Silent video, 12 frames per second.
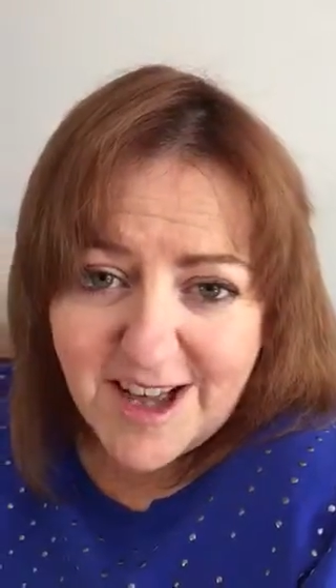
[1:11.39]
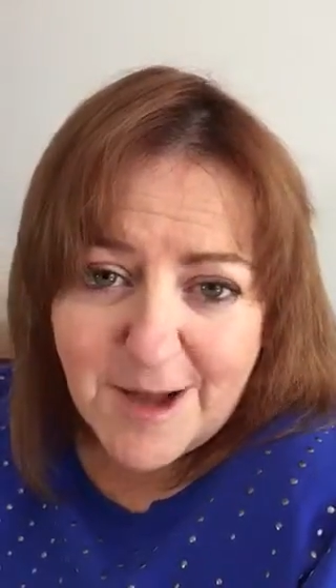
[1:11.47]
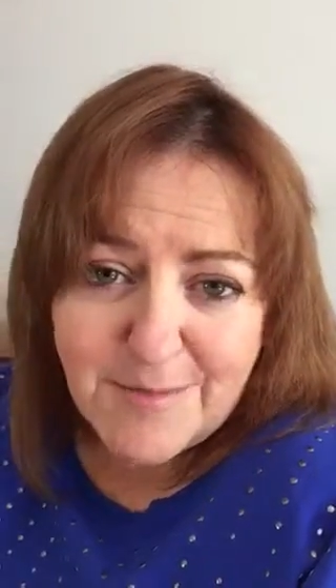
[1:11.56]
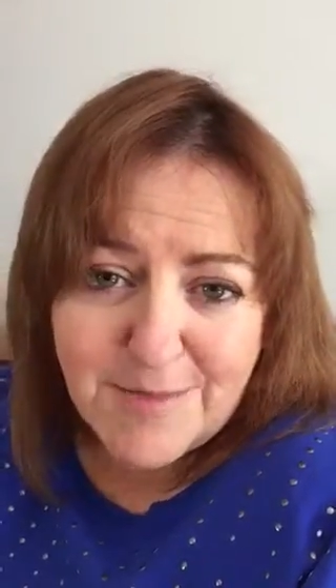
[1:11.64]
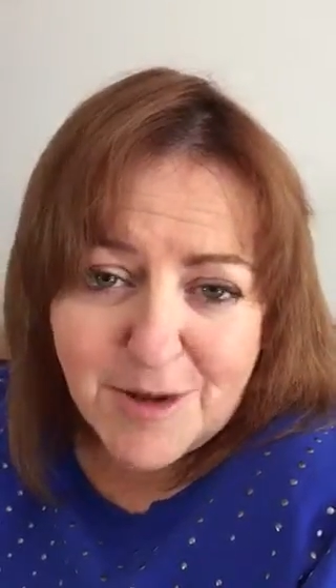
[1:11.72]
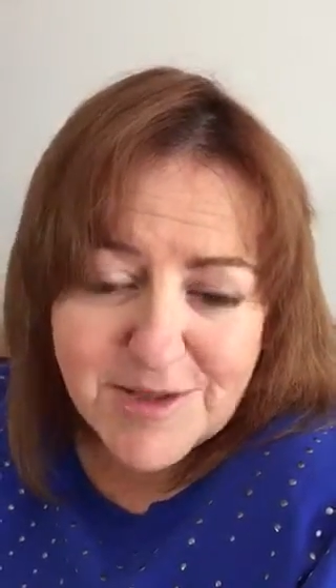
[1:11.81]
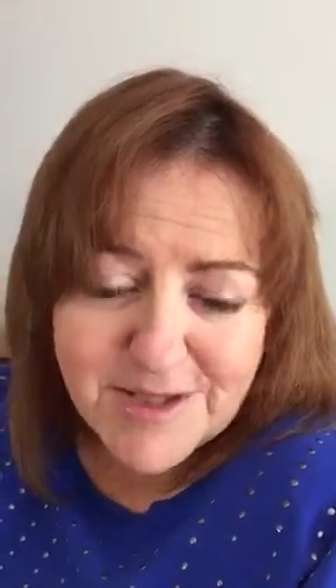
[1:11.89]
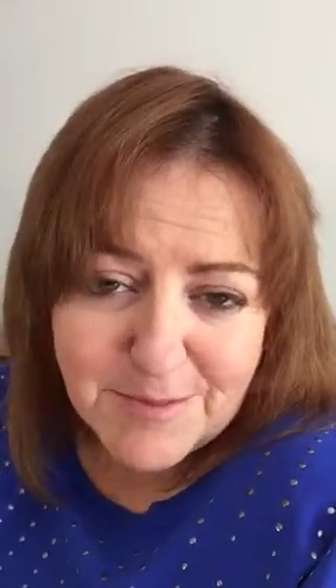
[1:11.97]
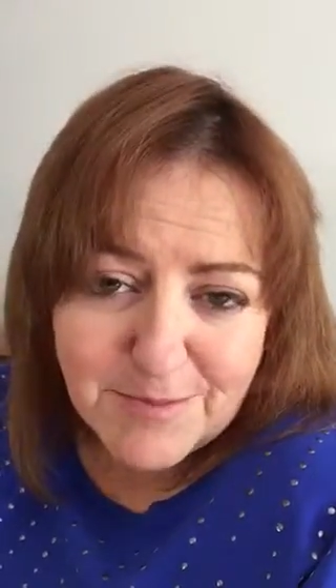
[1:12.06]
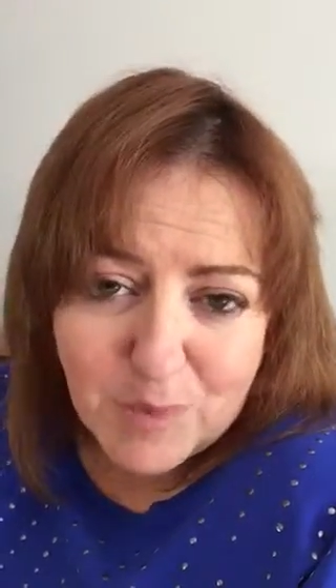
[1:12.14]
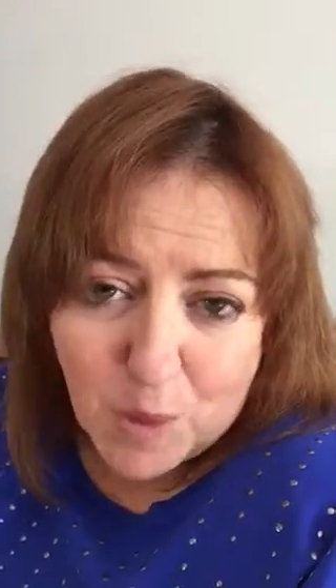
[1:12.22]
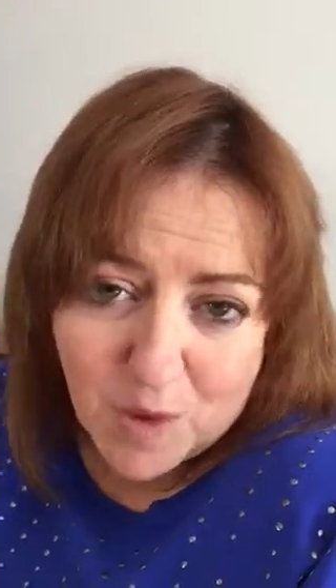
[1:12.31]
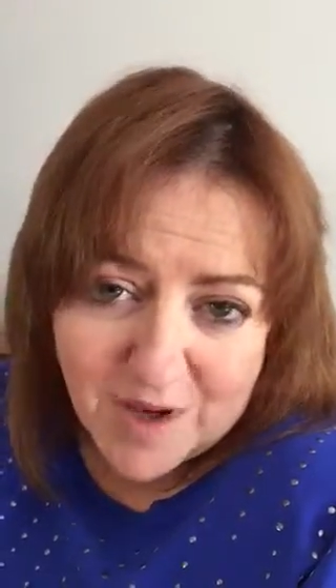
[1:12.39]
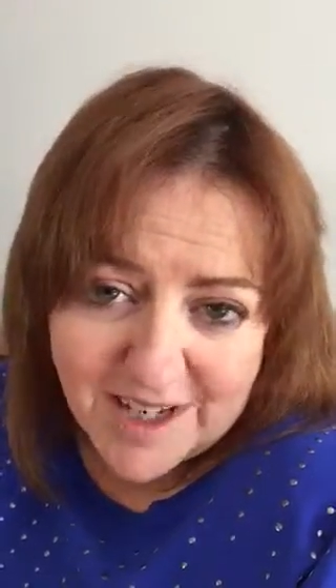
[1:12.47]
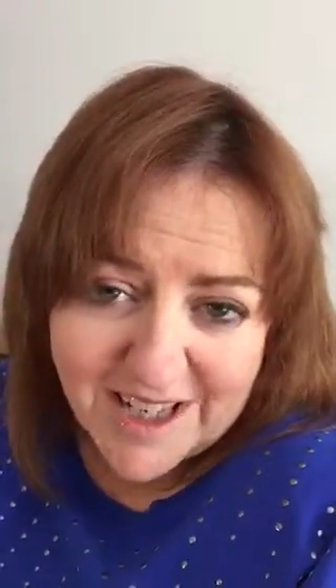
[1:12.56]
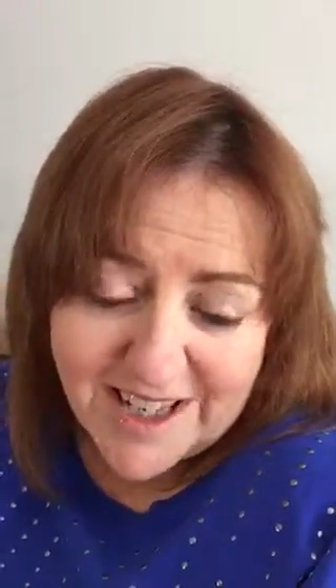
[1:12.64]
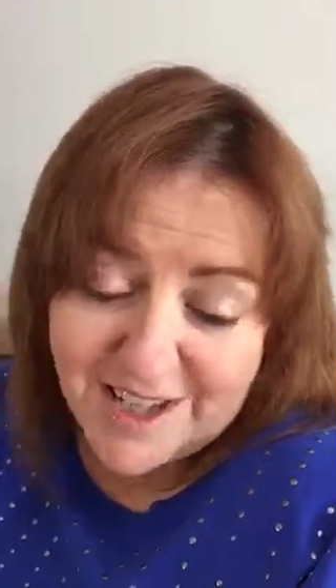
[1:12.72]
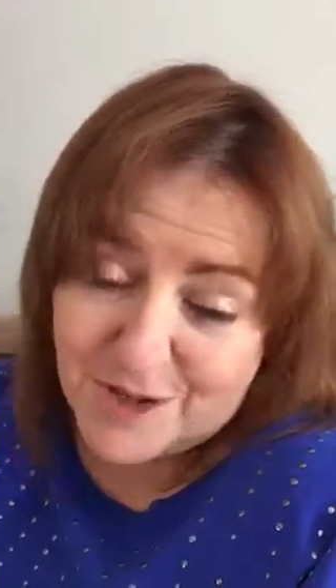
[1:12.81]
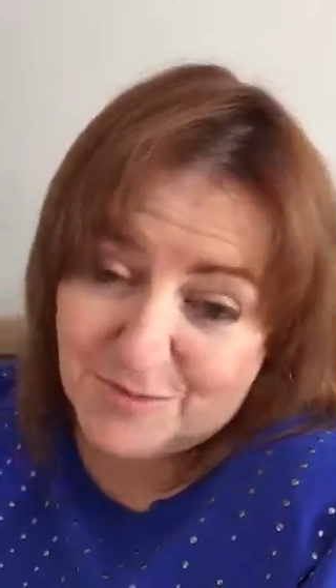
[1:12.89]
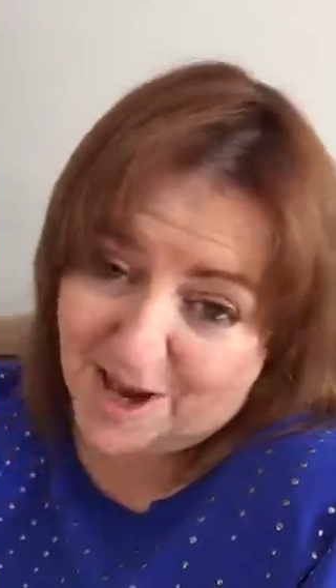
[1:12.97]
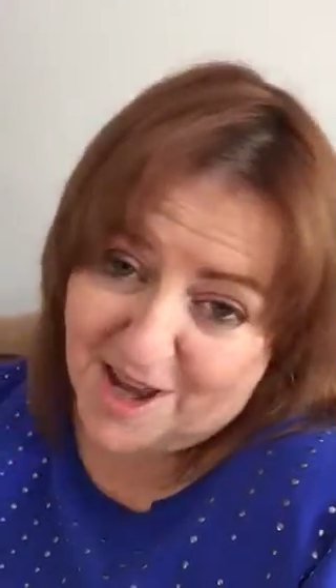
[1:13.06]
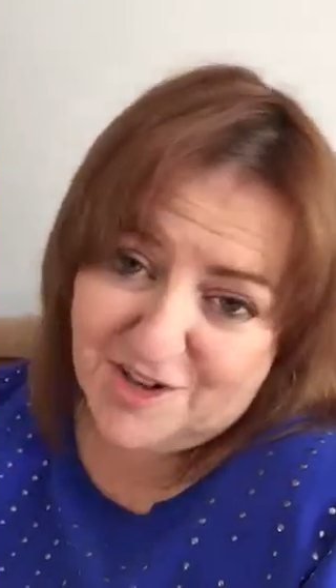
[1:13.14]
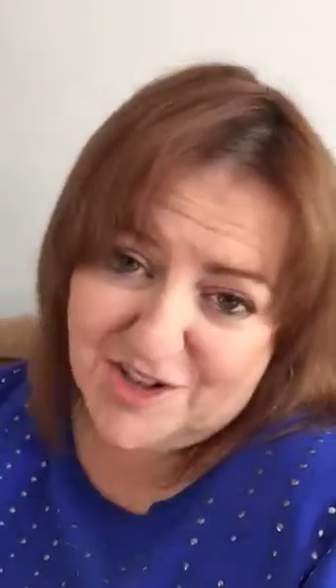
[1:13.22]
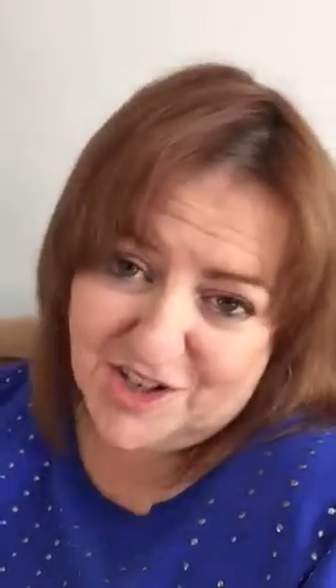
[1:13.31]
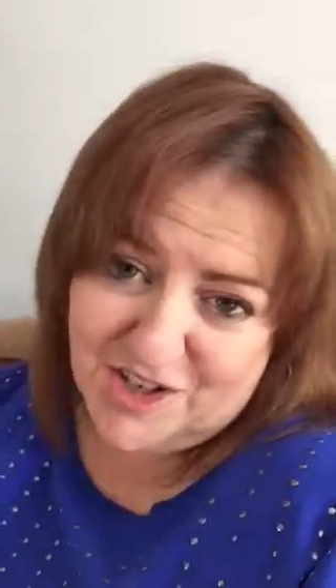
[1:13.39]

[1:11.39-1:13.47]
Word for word: and most importantly, you matter to